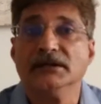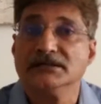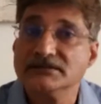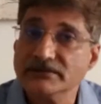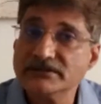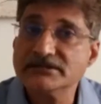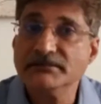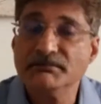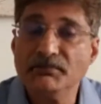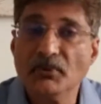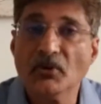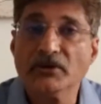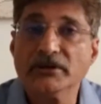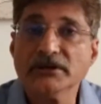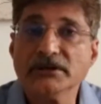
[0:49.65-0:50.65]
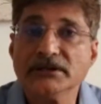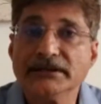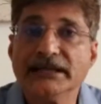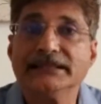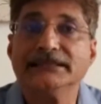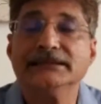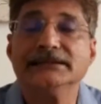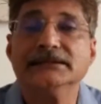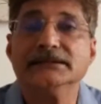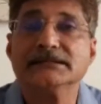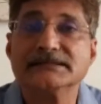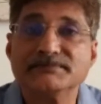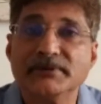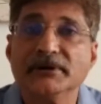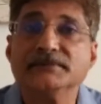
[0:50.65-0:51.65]
So it's important that the
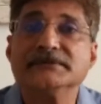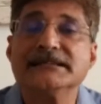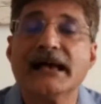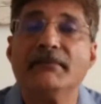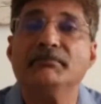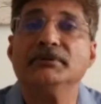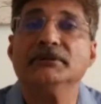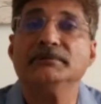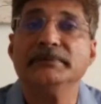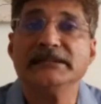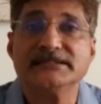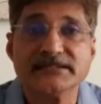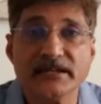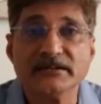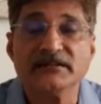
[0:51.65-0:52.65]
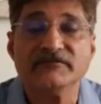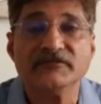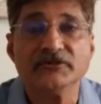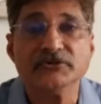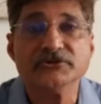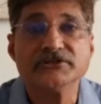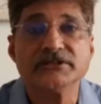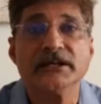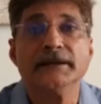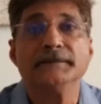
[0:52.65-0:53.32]
sperm sample be centrifuged